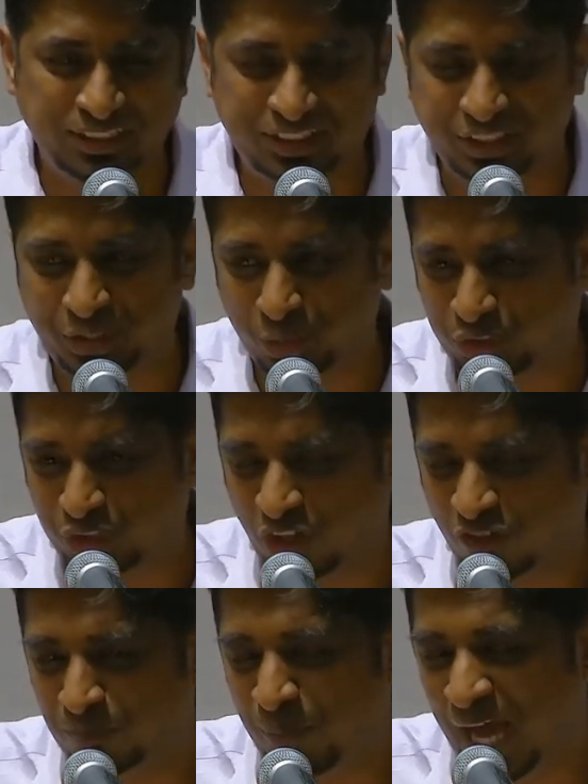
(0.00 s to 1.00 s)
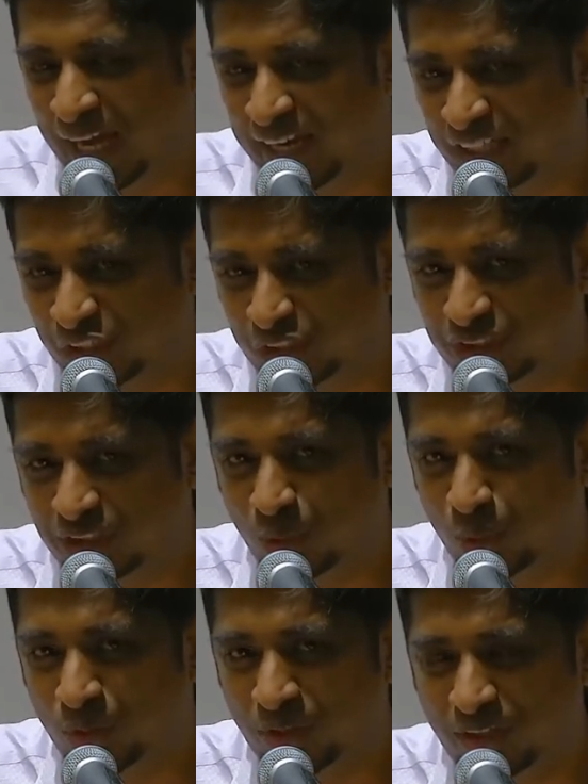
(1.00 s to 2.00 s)
institution of
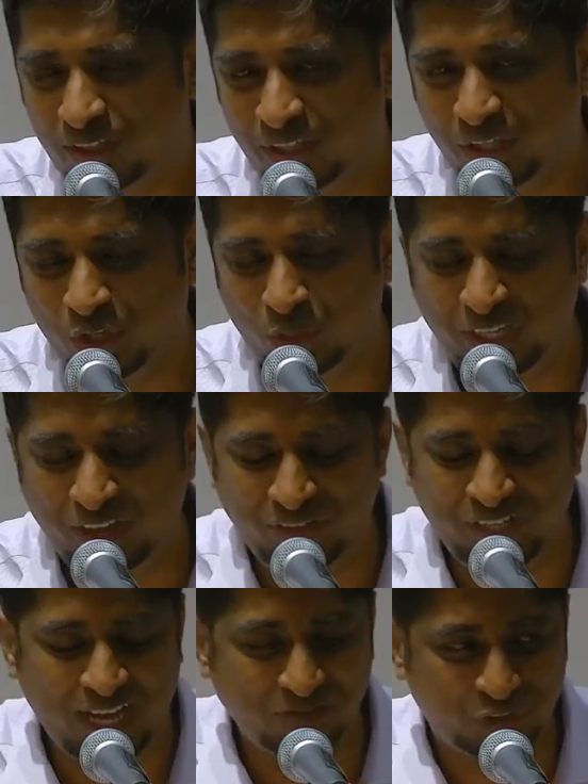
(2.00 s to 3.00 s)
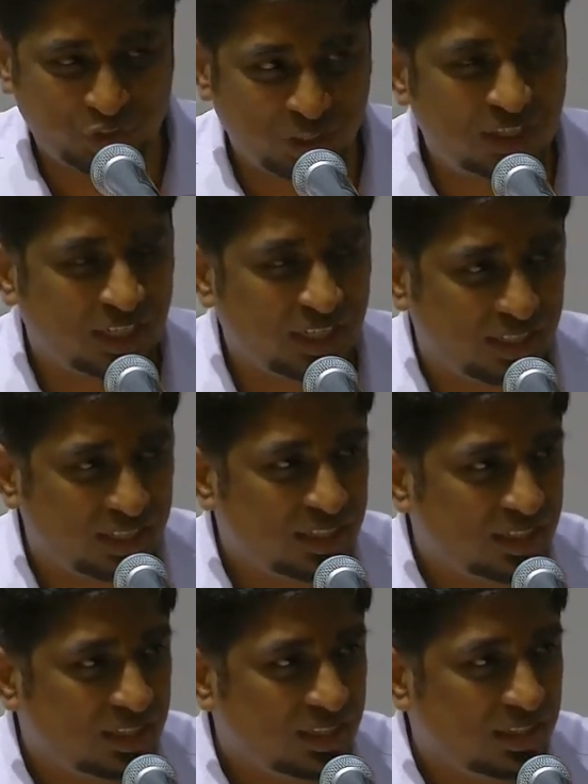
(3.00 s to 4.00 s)
marriage, you know, we have children.